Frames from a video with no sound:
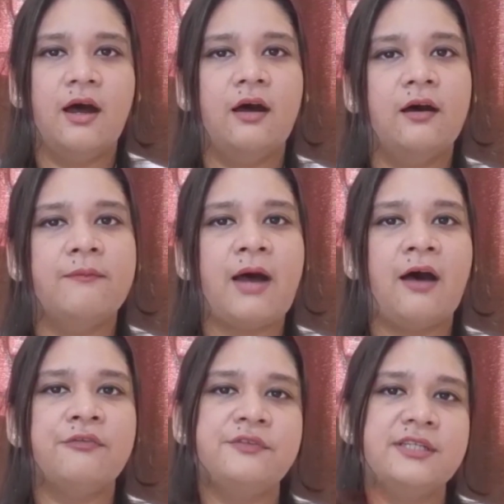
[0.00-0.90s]

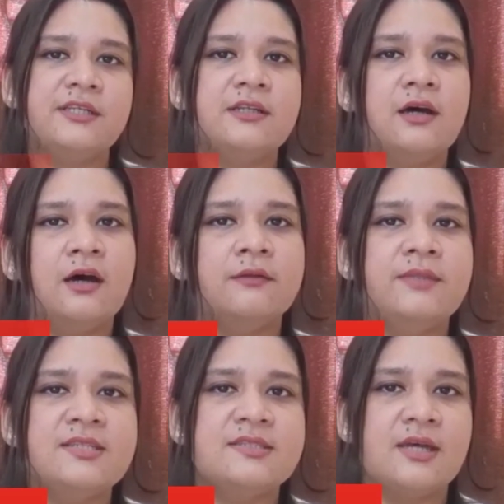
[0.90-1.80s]
After
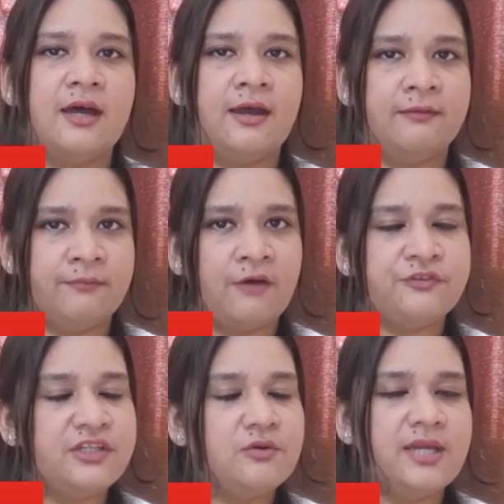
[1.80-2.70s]

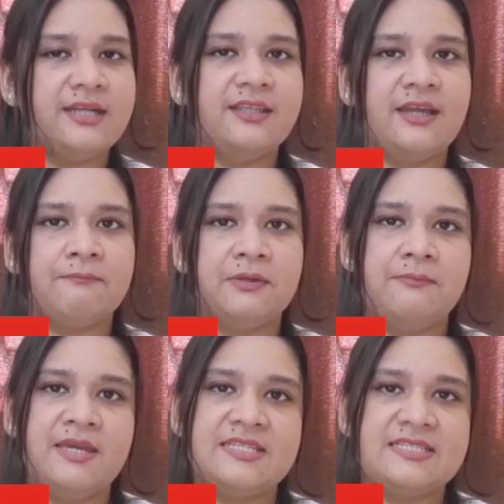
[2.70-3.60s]
you get the
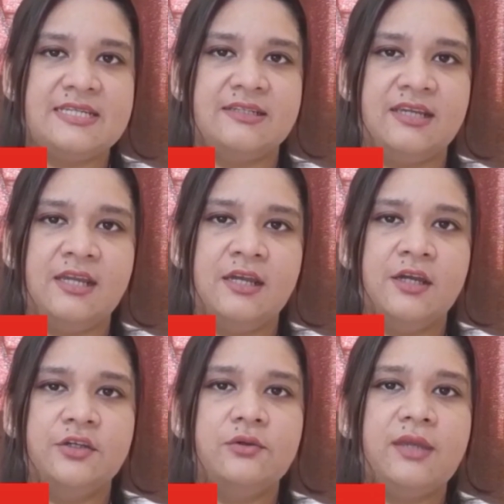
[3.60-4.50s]
MBBS degree,
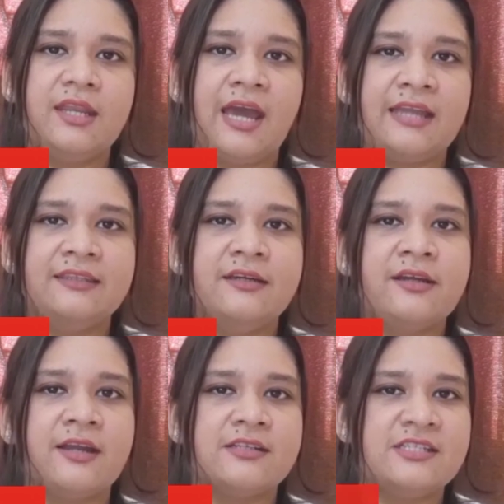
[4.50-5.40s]
you can either
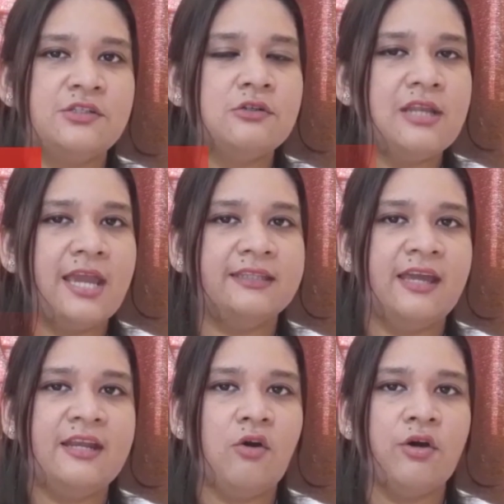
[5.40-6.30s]
continue like
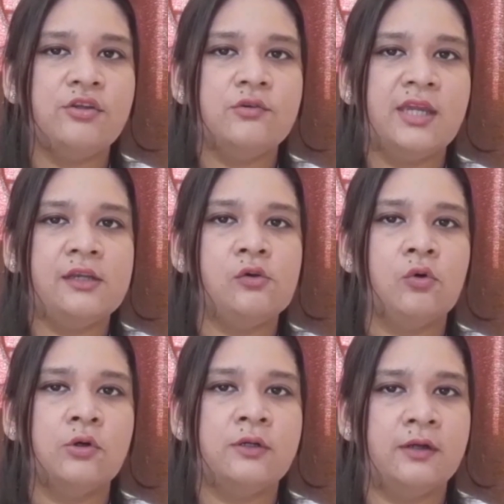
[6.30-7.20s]
that or you can
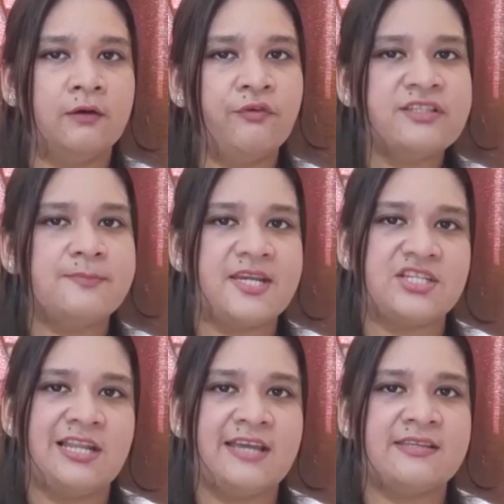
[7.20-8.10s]
go for
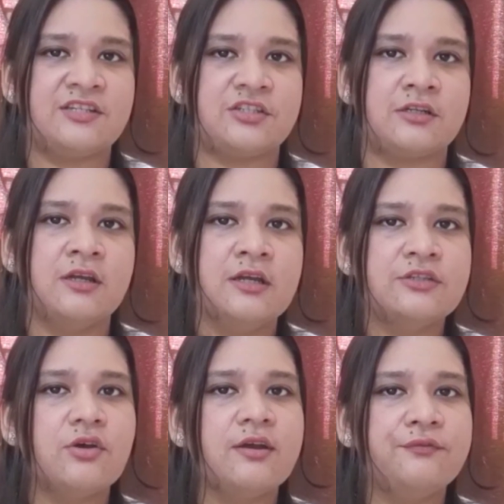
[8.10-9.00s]
specialization.
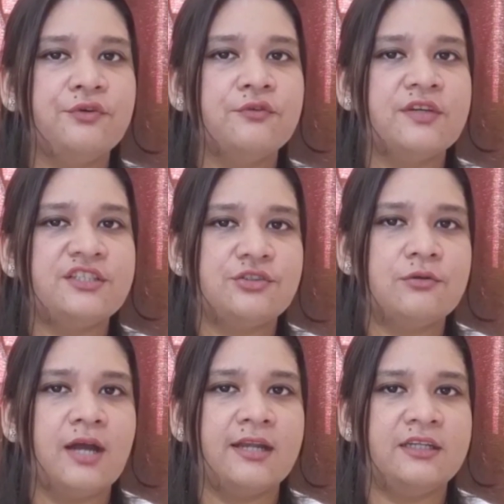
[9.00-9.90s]
So if you wish
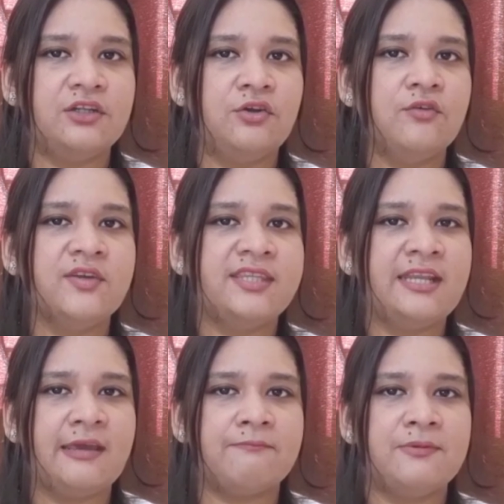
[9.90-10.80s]
to continue with
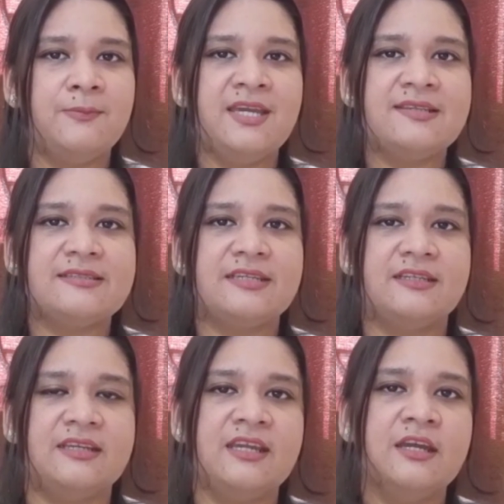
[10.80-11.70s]
an MBBS
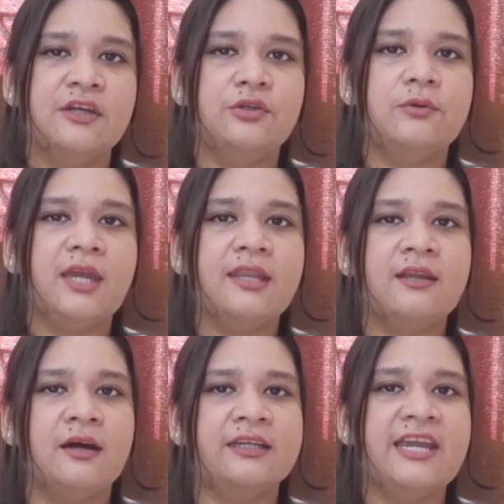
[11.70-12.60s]
degree, you can
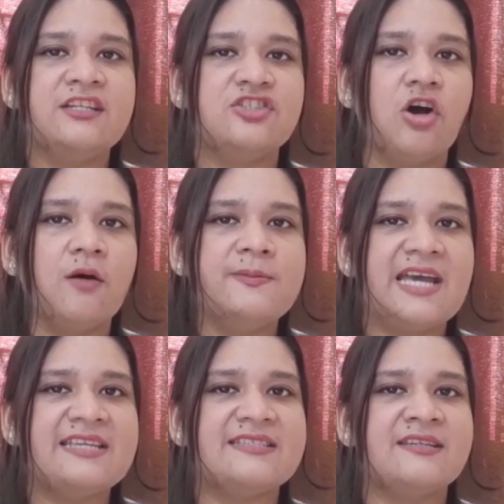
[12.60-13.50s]
get jobs
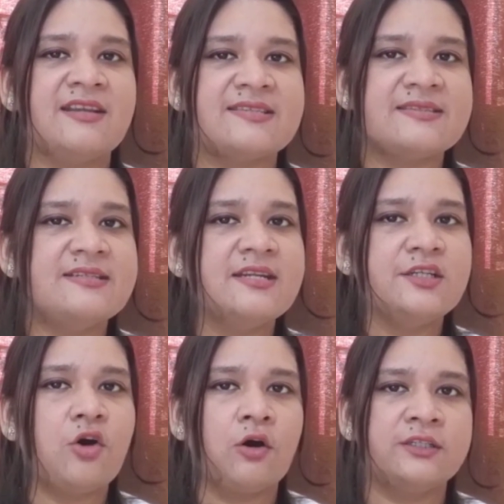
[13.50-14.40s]
as a
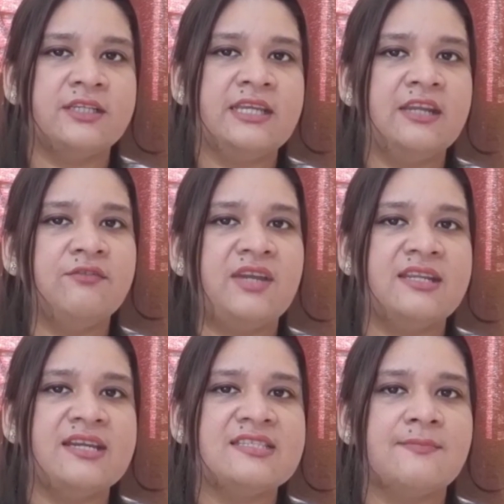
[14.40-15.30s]
resident doctor in
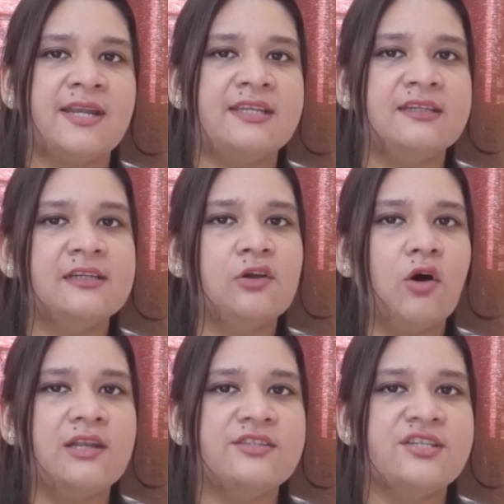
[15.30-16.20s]
various medical
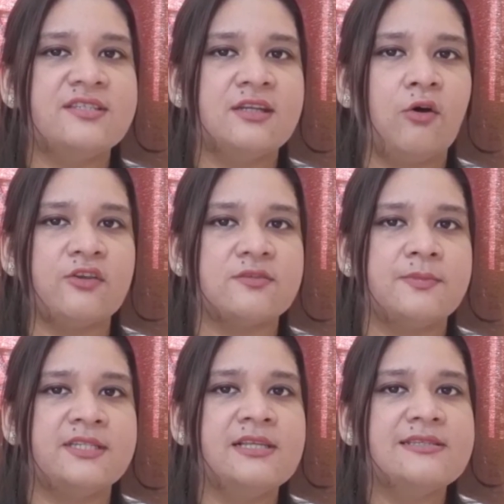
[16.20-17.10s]
colleges and
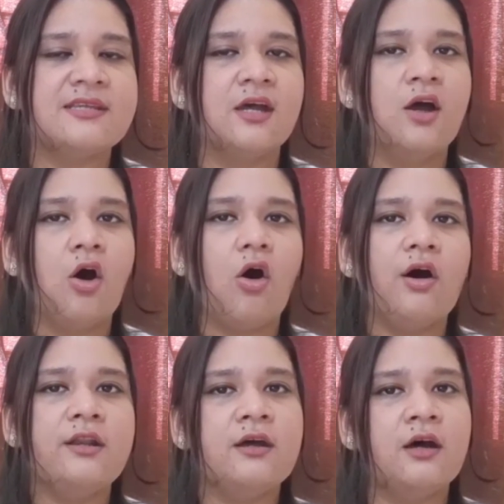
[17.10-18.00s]
hospitals,
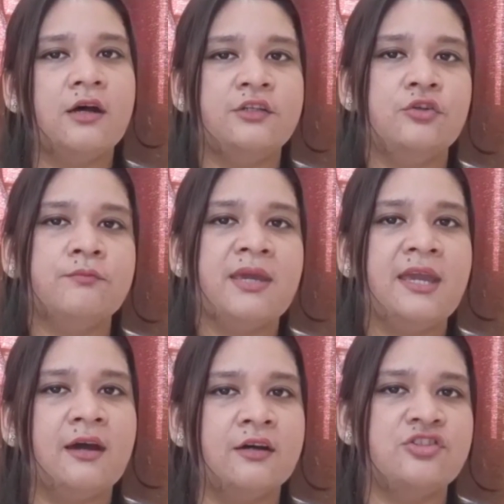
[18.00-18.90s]
or you
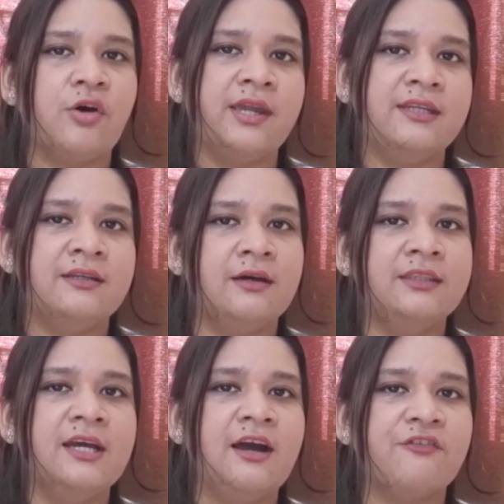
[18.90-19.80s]
may join
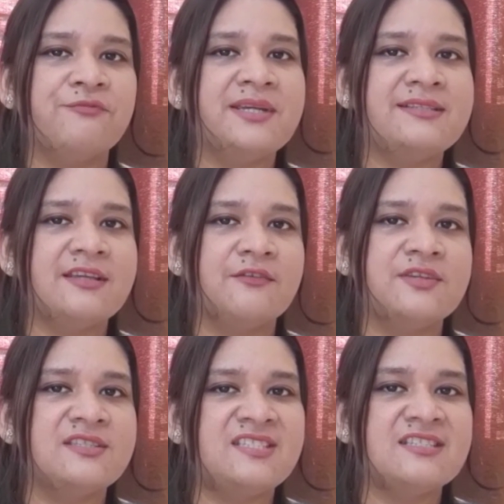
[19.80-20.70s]
the government
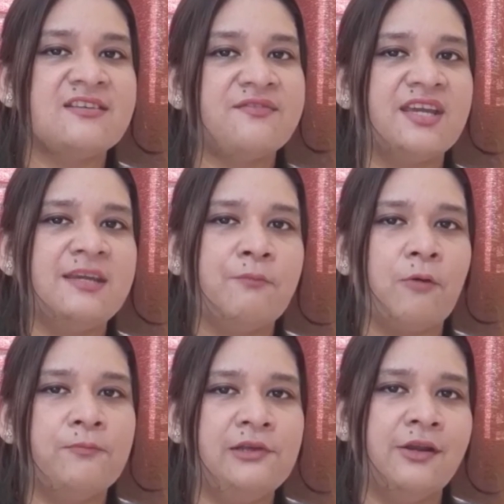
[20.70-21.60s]
service. It is a very
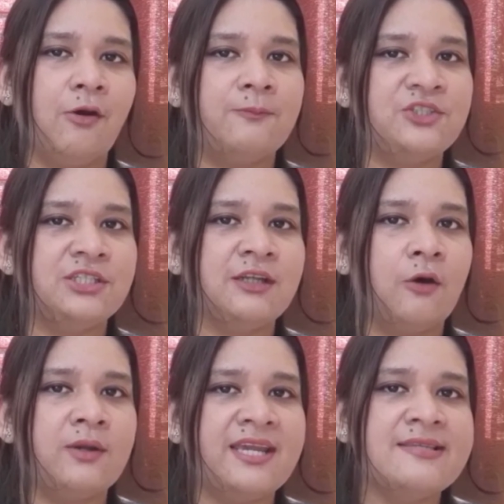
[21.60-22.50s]
popular option
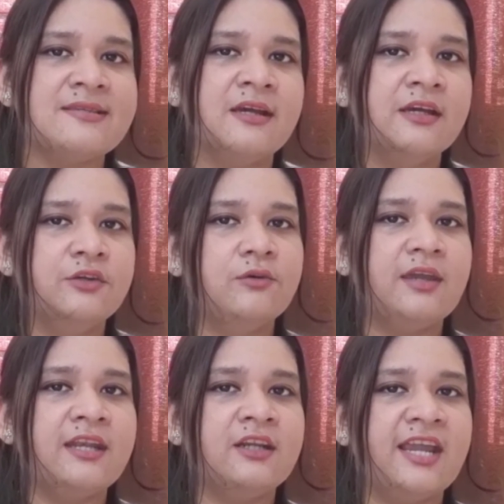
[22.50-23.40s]
nowadays. You
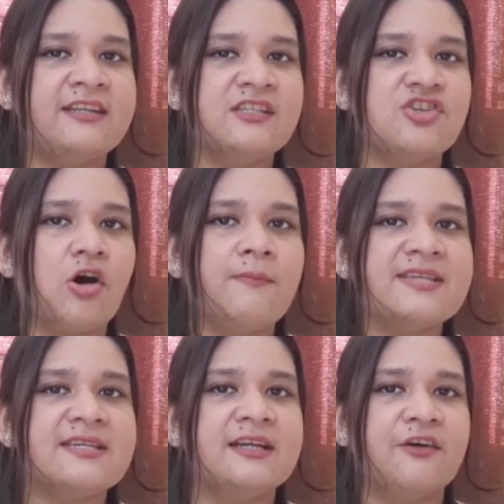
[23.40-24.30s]
can get a job
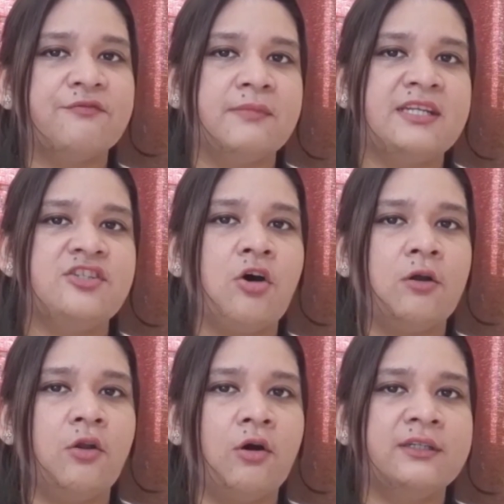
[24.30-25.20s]
as a government
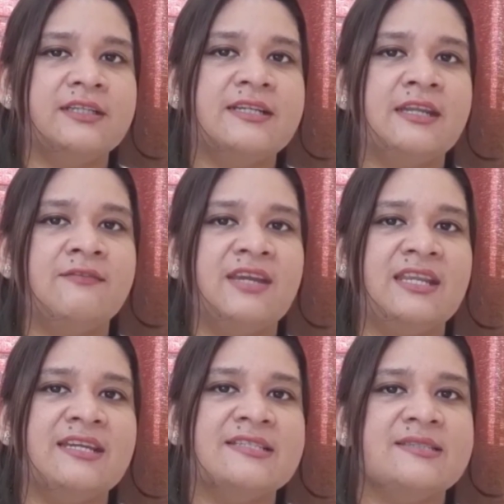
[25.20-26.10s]
doctor in
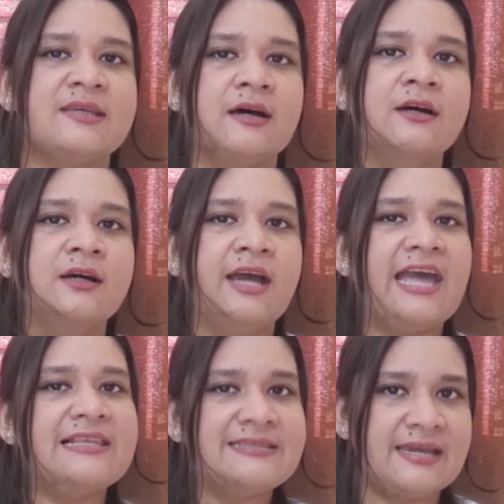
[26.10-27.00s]
various
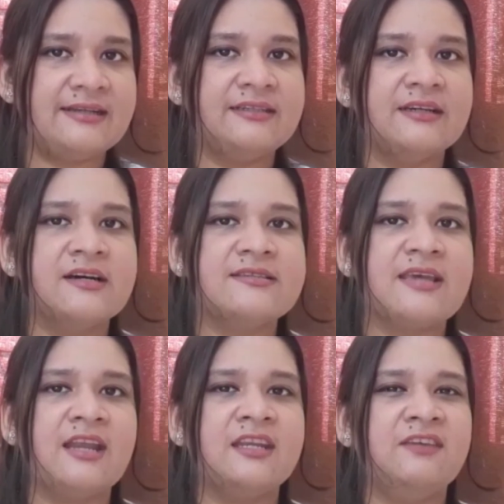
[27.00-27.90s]
health centers
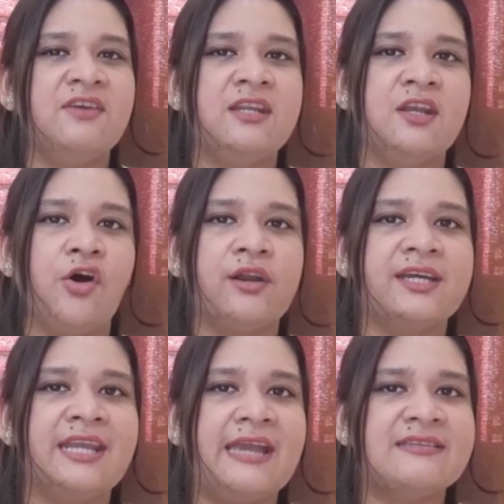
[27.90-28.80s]
and even in
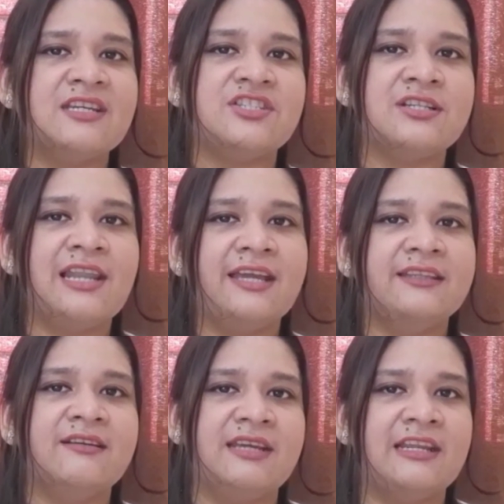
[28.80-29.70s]
organizations
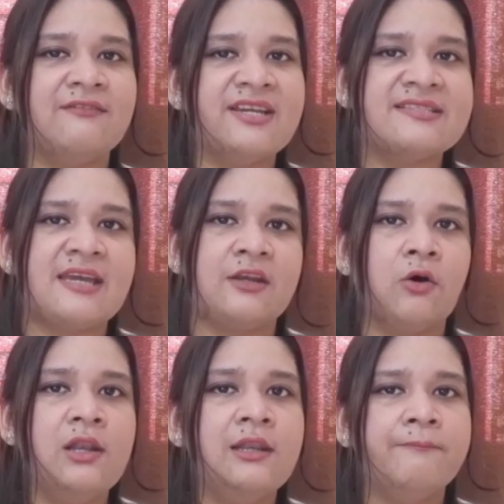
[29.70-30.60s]
like the railways and
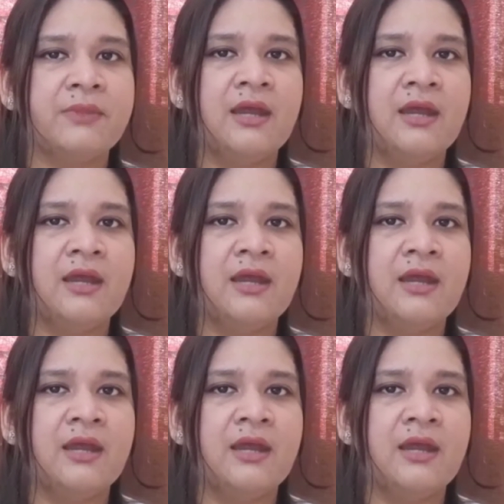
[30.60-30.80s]
all.